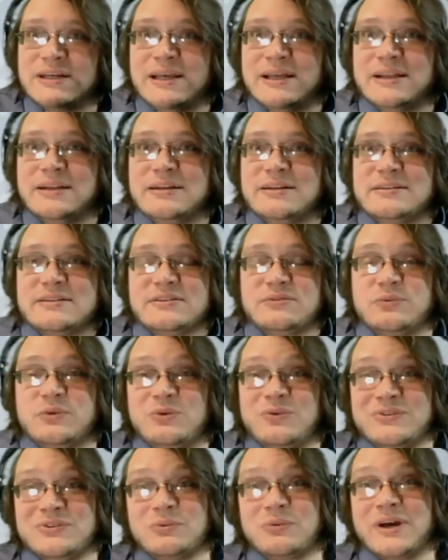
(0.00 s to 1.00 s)
And this is one
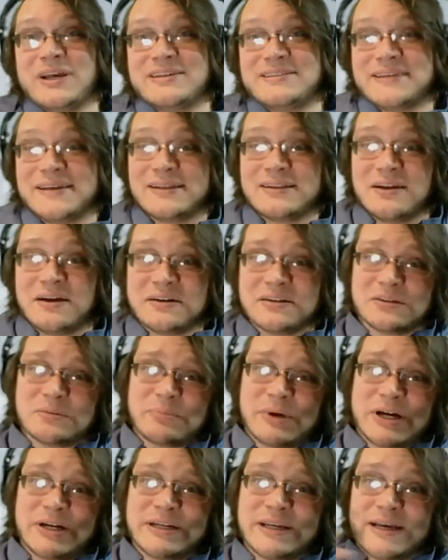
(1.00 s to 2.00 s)
reason why I say a lot in the
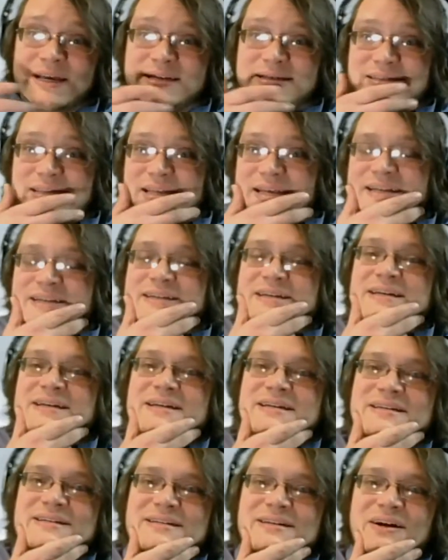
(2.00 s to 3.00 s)
podcast that
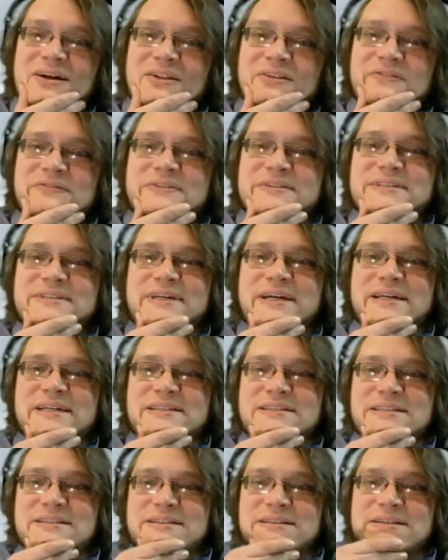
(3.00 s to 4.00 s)
all of the
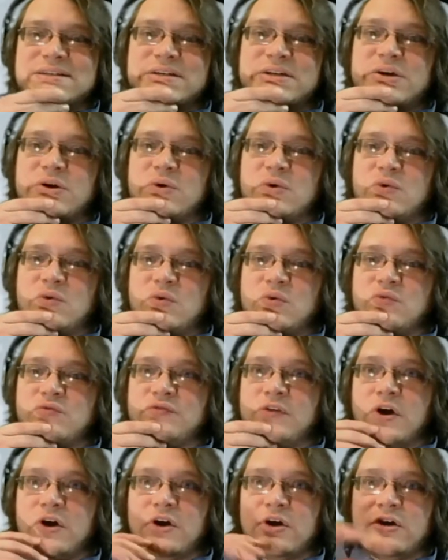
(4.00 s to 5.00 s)
science is going to go
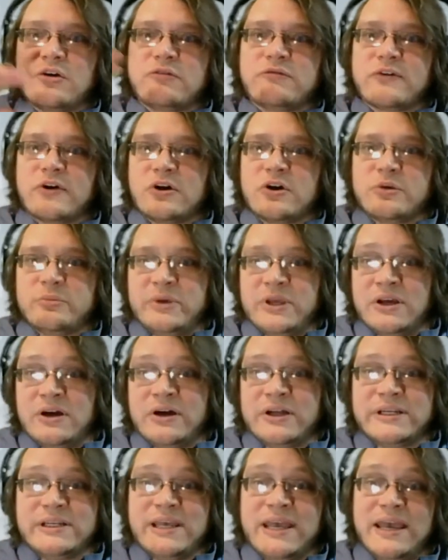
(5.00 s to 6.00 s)
far, far
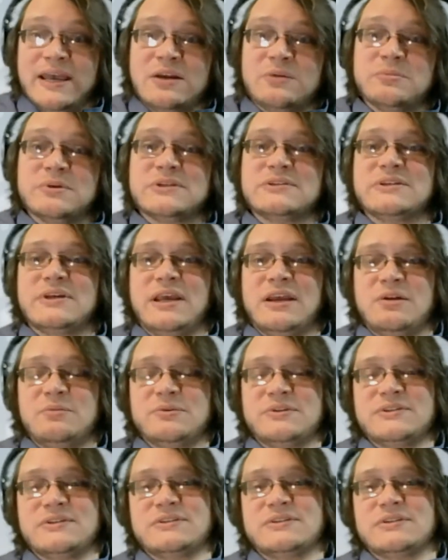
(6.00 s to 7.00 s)
beyond cannabis.
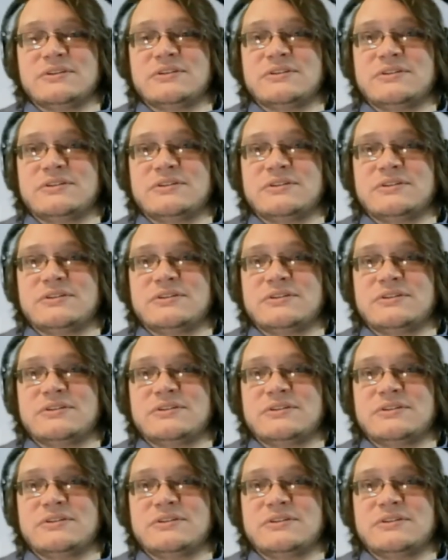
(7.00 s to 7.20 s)
Cannabis is a